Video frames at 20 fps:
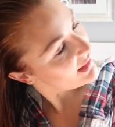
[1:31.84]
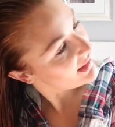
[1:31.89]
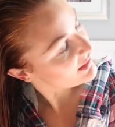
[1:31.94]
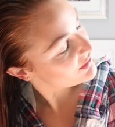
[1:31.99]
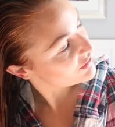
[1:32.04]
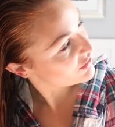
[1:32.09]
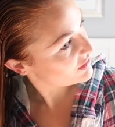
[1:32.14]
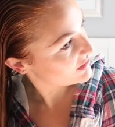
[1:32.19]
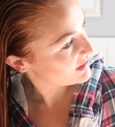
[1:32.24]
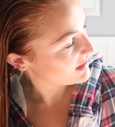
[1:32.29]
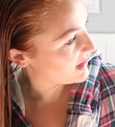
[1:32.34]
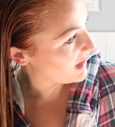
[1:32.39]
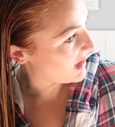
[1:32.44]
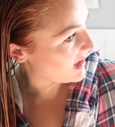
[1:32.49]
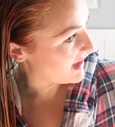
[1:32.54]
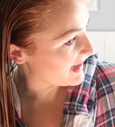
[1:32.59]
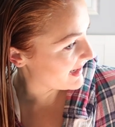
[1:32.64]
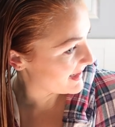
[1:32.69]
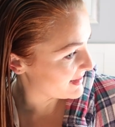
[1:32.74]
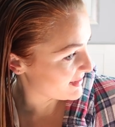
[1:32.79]
It just
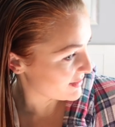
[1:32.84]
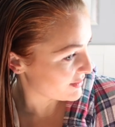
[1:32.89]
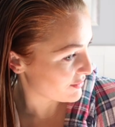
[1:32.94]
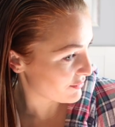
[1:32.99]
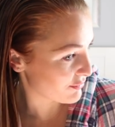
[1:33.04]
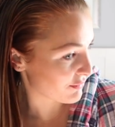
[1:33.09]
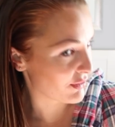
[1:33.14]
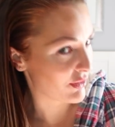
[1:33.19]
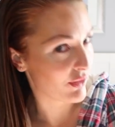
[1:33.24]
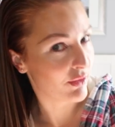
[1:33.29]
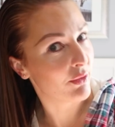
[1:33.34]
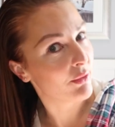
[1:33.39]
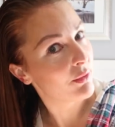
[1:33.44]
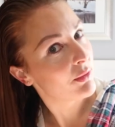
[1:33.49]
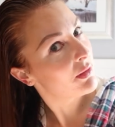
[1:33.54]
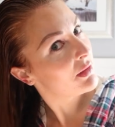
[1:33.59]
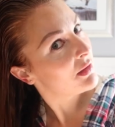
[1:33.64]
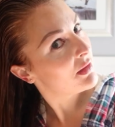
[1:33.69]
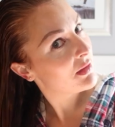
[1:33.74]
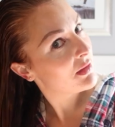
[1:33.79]
glides through